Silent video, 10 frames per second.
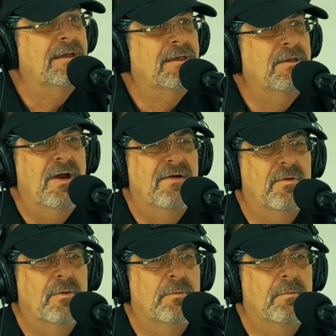You have
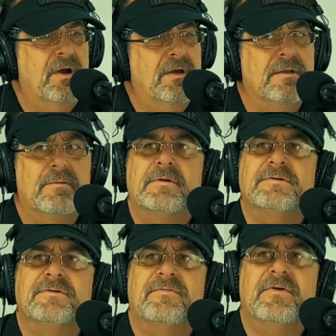one with Brandon, which
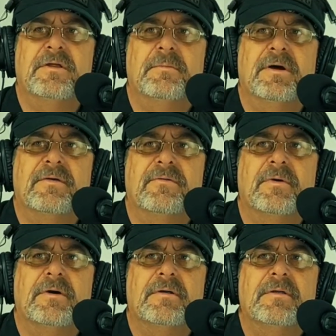is a friend of mine as
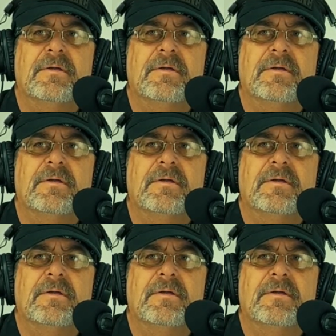well